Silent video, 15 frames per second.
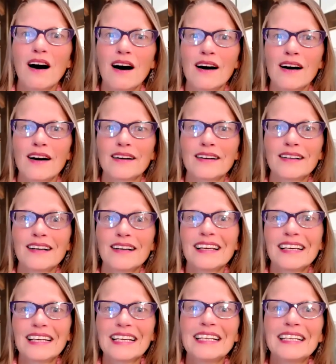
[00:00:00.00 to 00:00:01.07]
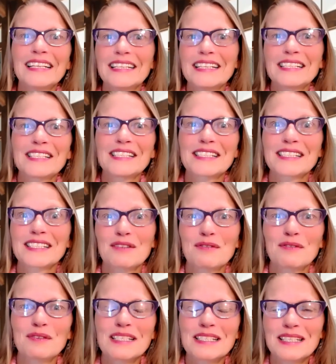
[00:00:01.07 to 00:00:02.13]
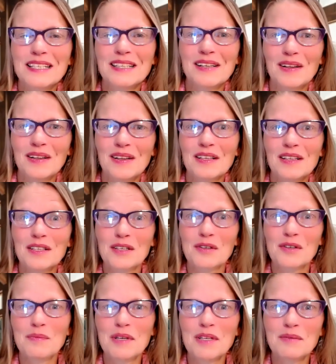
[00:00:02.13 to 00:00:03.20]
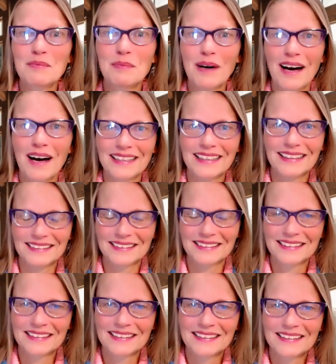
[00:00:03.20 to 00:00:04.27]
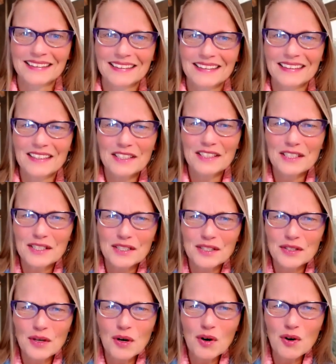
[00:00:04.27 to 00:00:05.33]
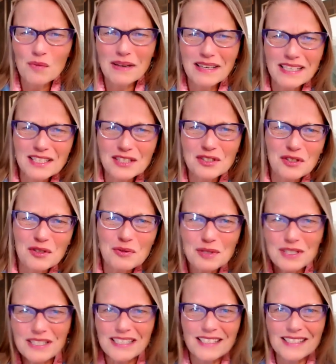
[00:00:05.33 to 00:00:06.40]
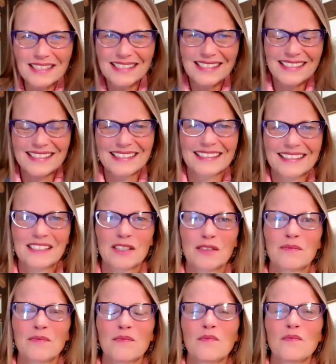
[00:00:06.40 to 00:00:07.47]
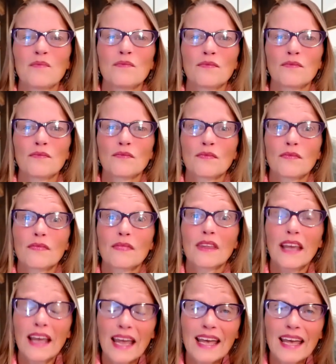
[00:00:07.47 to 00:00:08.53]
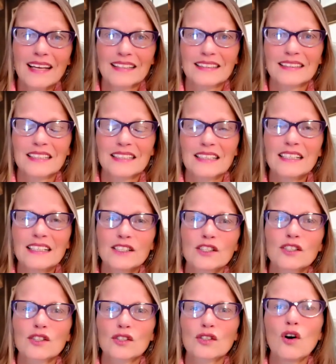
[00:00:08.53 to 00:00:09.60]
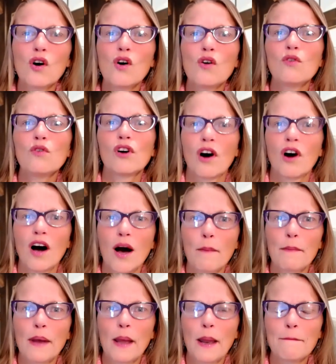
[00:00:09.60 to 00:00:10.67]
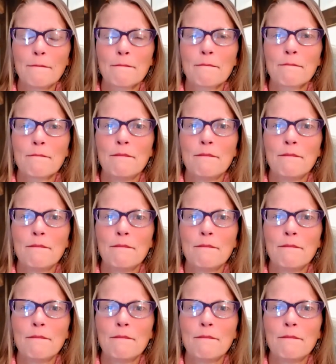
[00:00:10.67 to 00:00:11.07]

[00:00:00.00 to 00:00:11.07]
are in this physical human body. There is so many juices. And it's so common